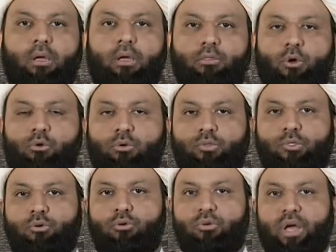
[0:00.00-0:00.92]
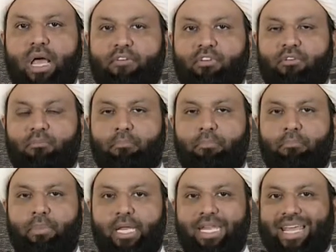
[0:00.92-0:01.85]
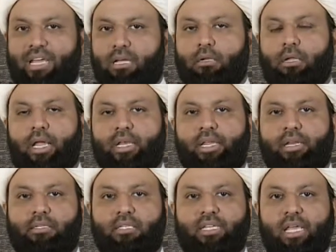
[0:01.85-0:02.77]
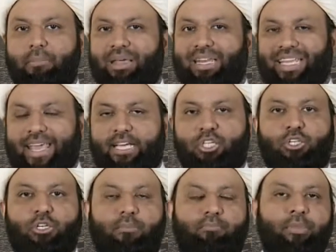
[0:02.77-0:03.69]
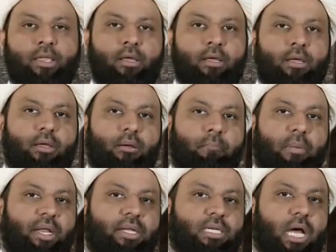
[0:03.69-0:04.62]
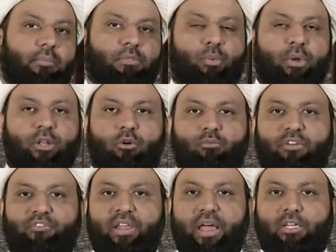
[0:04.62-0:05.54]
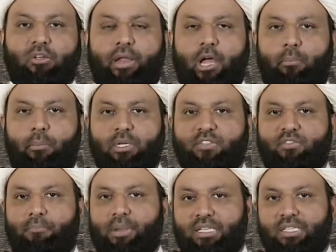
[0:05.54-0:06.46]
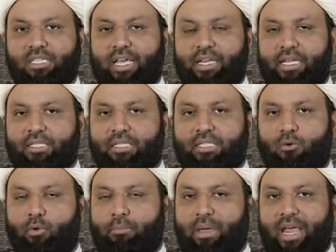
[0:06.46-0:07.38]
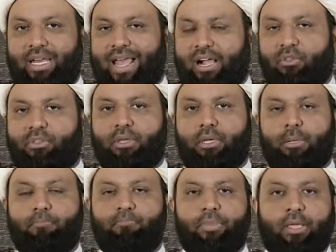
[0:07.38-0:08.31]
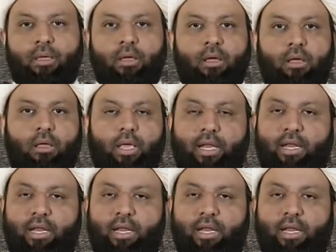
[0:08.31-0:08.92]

those who haven't been ill and needed to take medication, many times we don't reflect on how much of a blessing it is to remain healthy. In